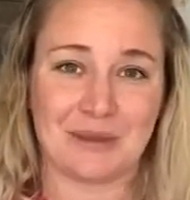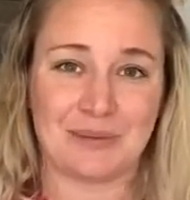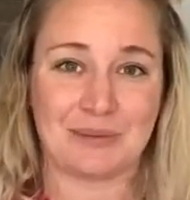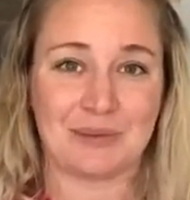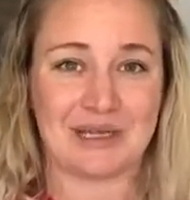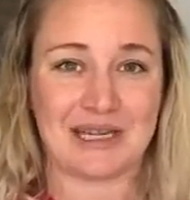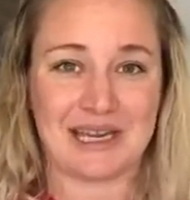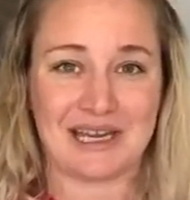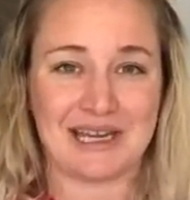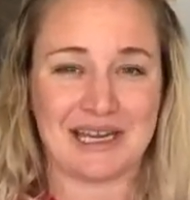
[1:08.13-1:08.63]

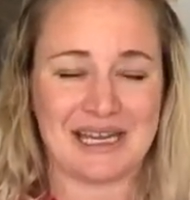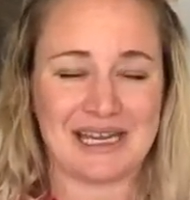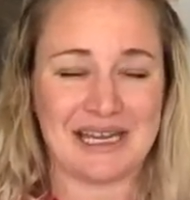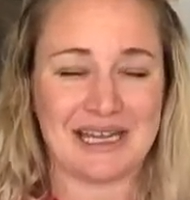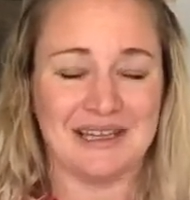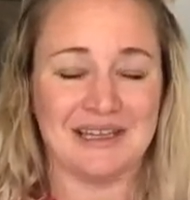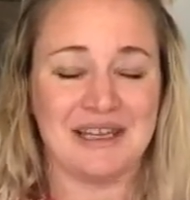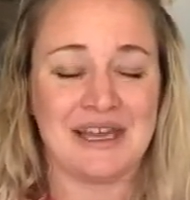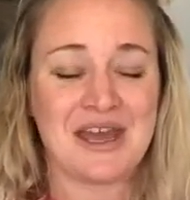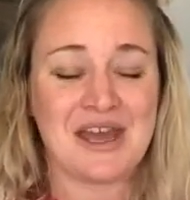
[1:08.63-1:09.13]
Pretty
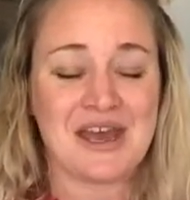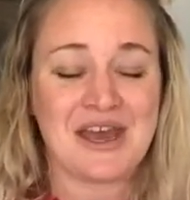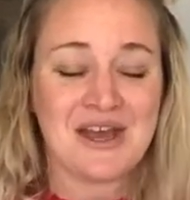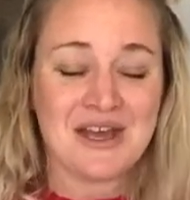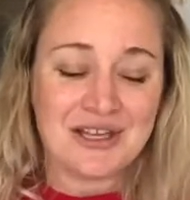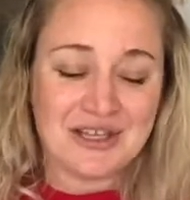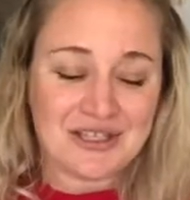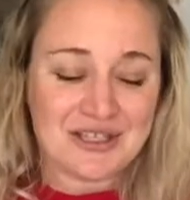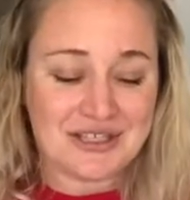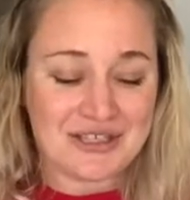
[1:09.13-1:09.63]
neat.
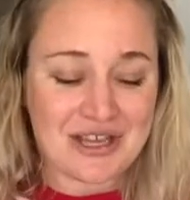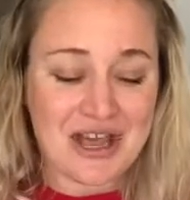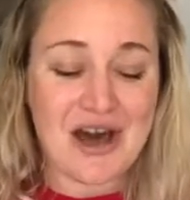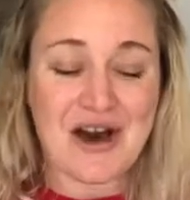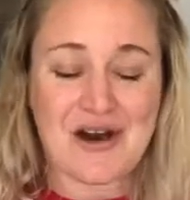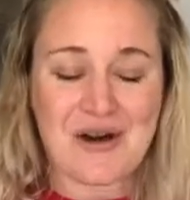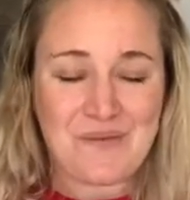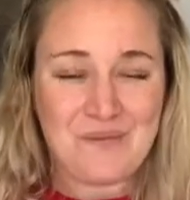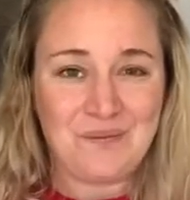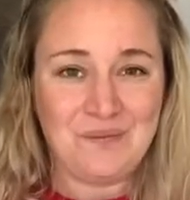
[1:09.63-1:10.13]

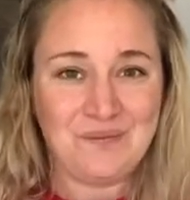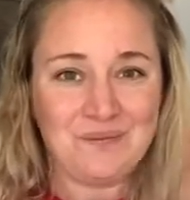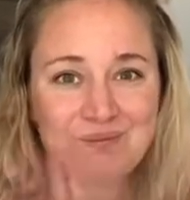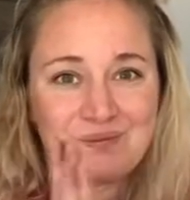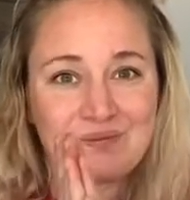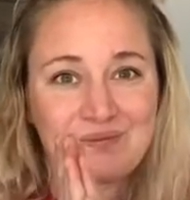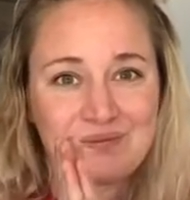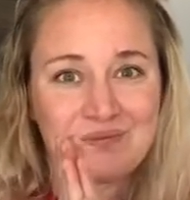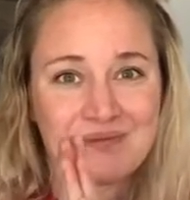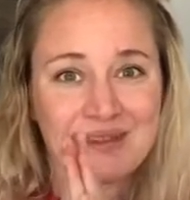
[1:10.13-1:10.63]
So
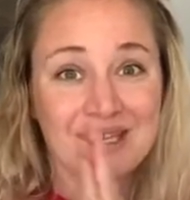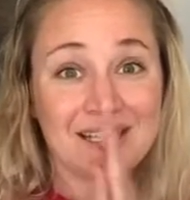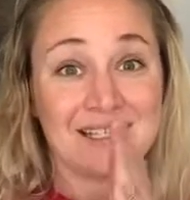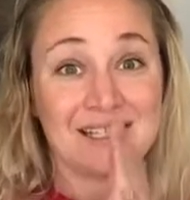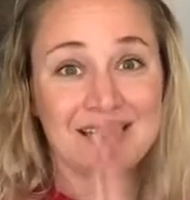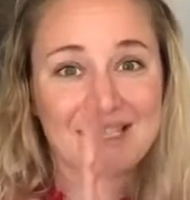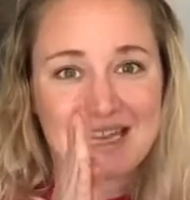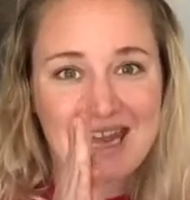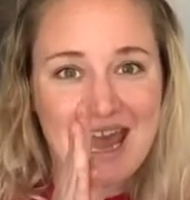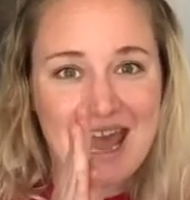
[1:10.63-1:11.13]

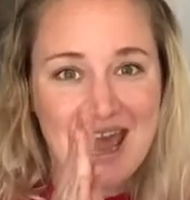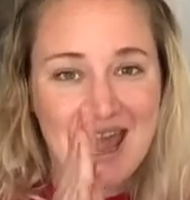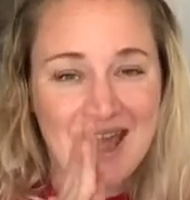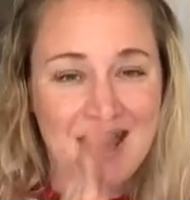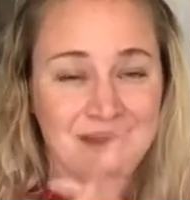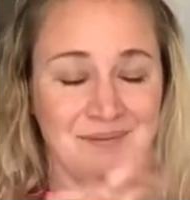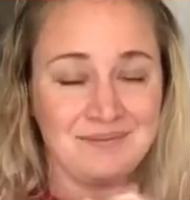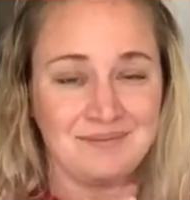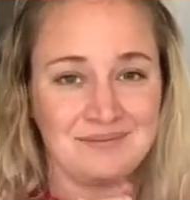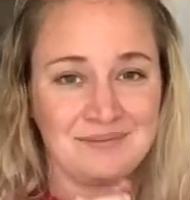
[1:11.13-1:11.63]

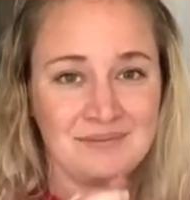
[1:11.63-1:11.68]
today,